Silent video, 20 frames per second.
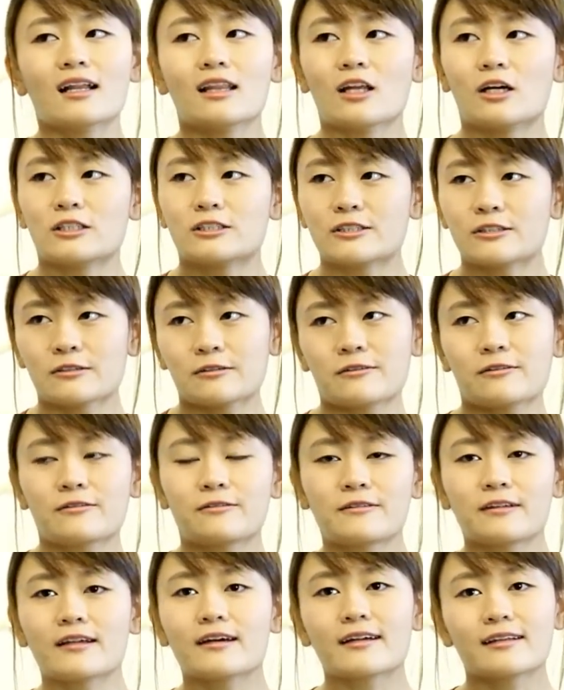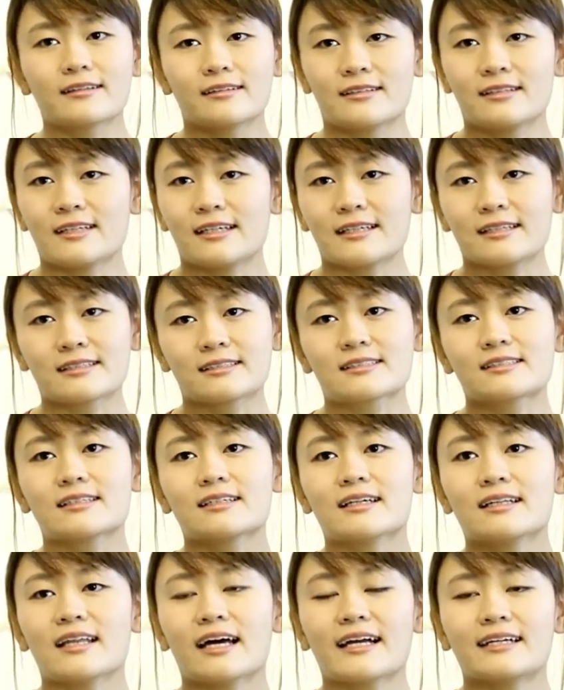lots of the things
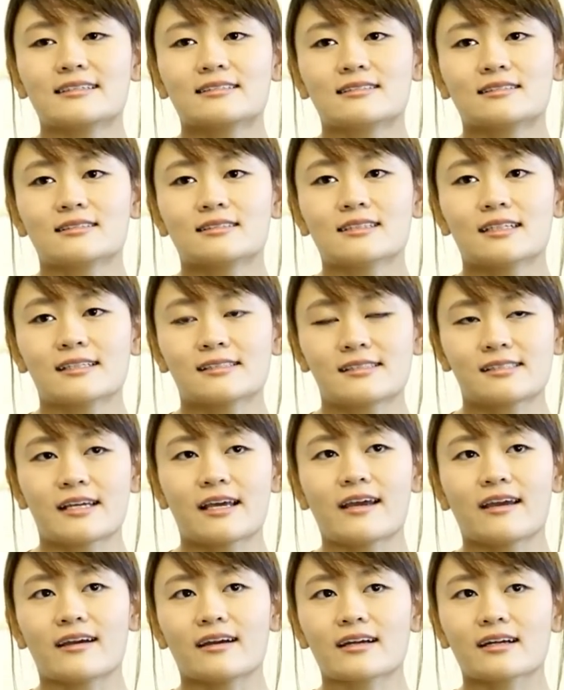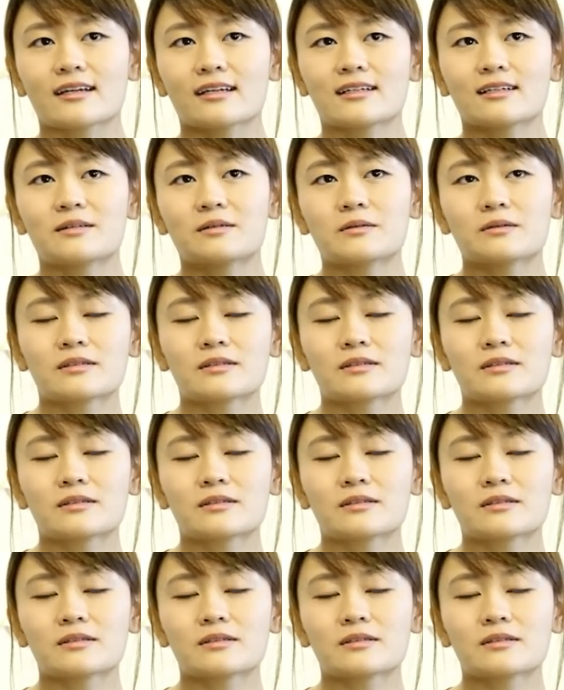Elaine does here